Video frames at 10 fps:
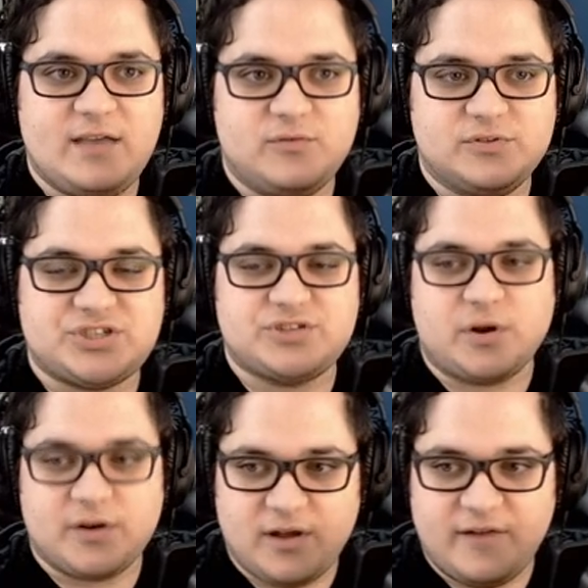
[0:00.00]
will
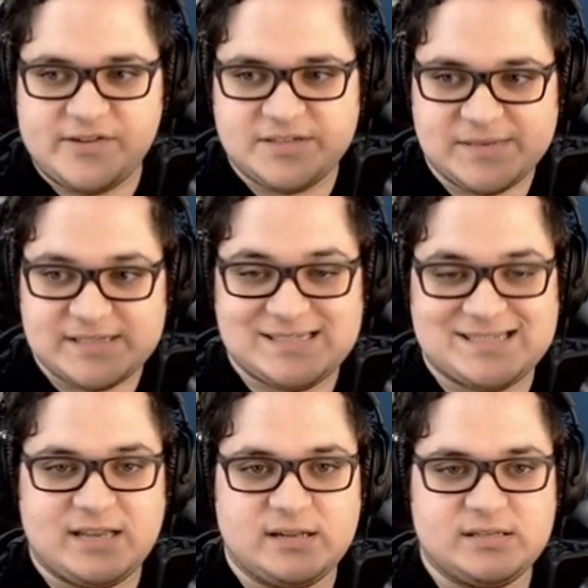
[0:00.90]
start it off because I'm
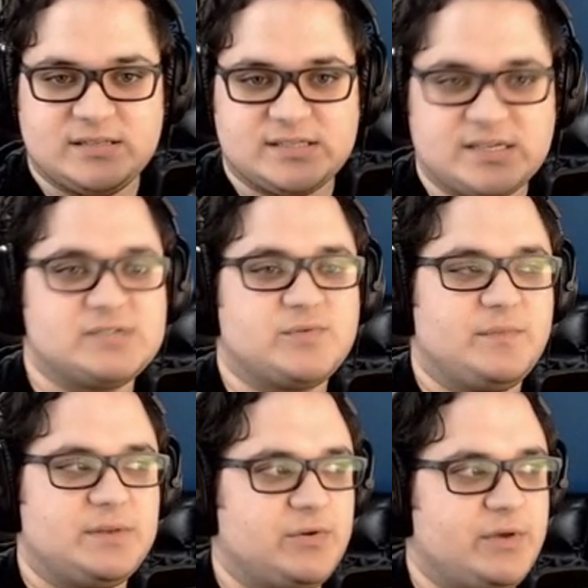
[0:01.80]
excited to discuss what
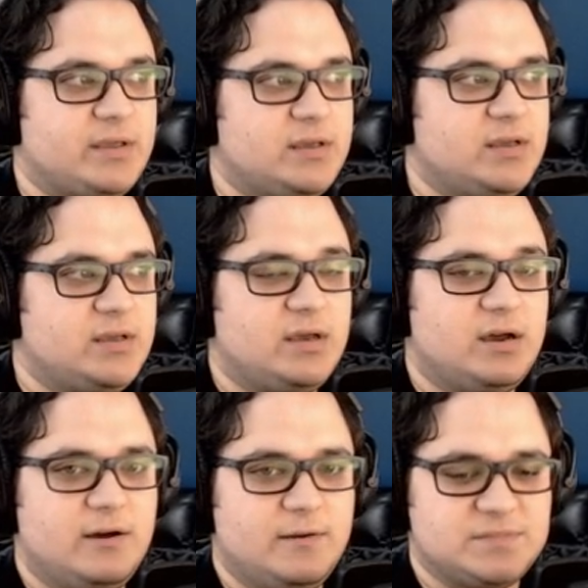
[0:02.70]
I've been doing.
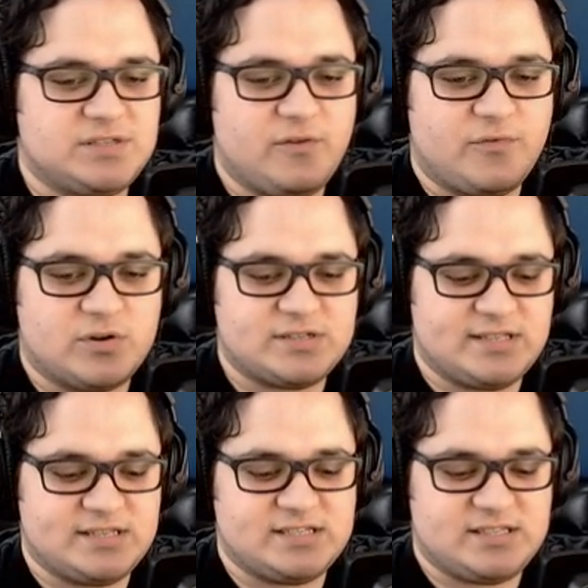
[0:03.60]
Um, cool. So, of course,
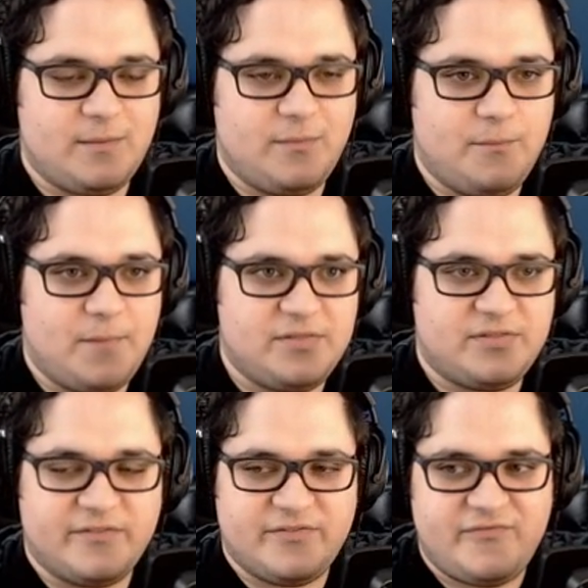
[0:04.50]
this is the
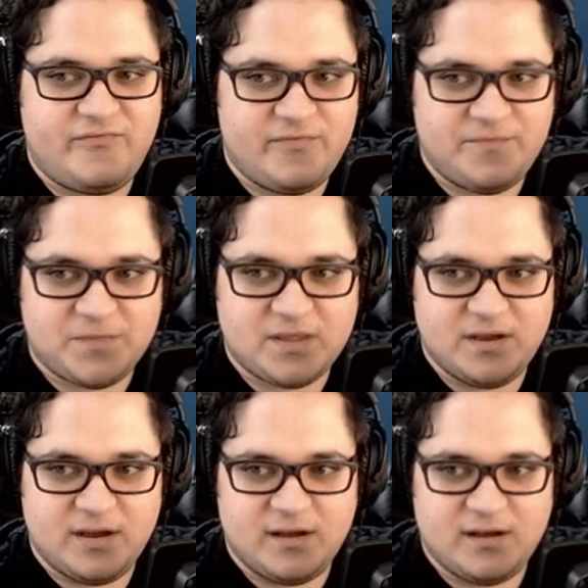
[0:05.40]
month of
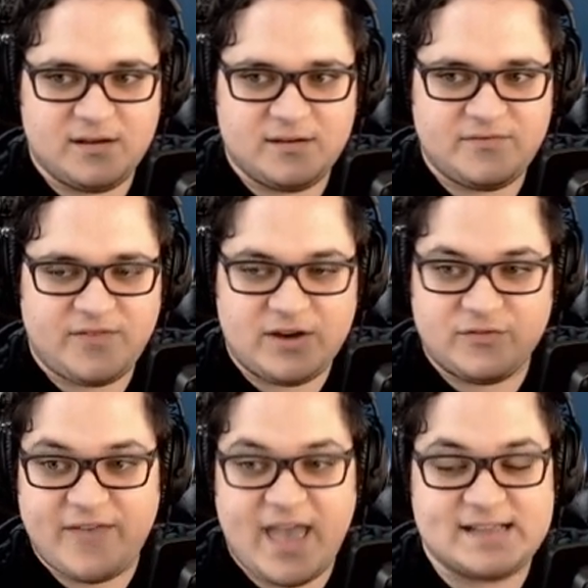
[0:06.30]
uh, Final
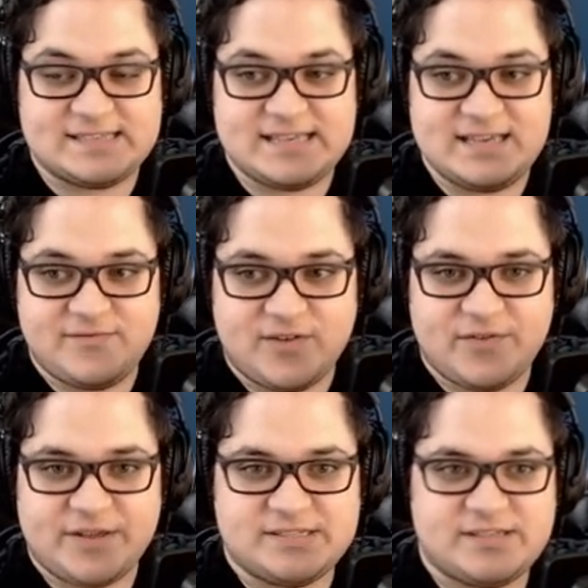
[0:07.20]
Fantasy. Final
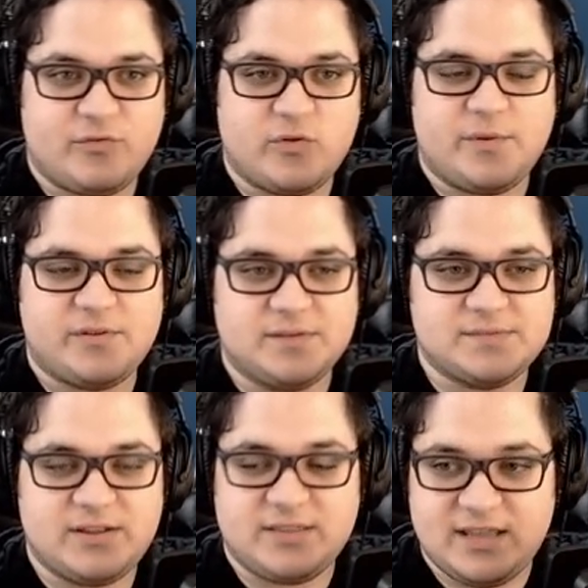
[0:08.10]
Fantasy seven Rebirth
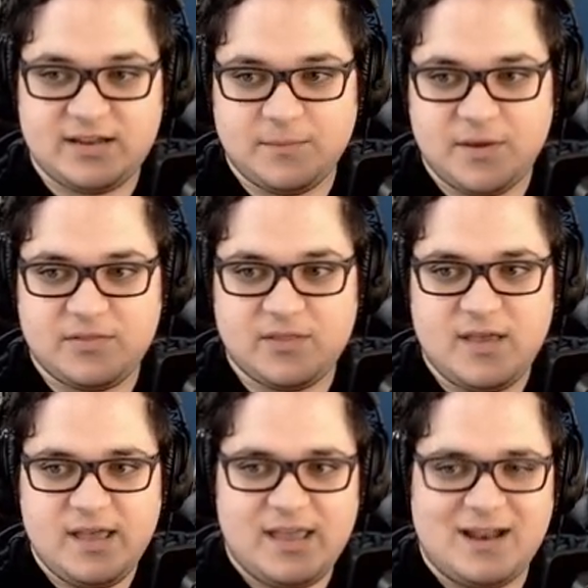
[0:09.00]
comes out at the end of the month.
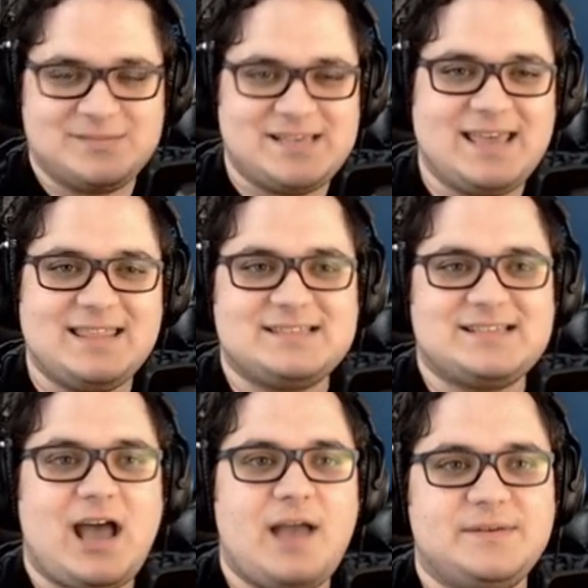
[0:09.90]
And I'm taking the
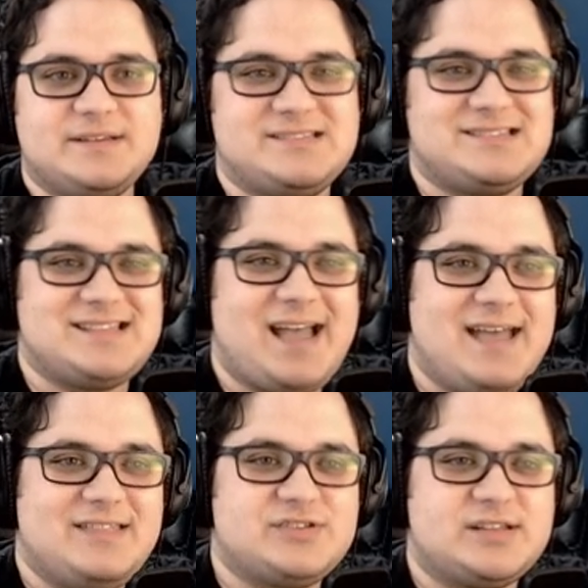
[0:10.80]
time because it's
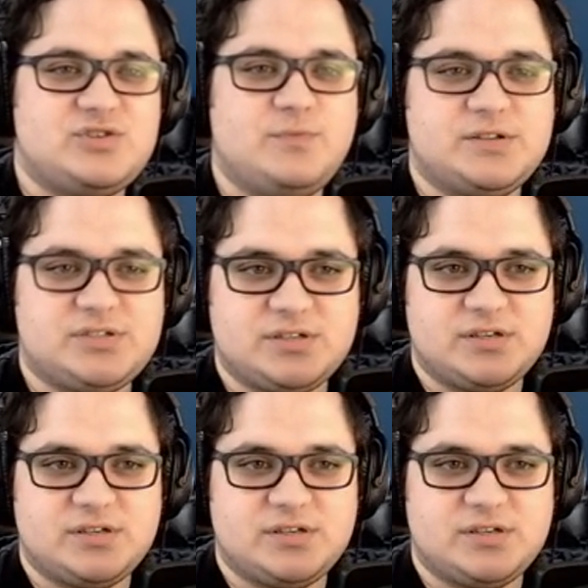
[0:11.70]
not there's not too much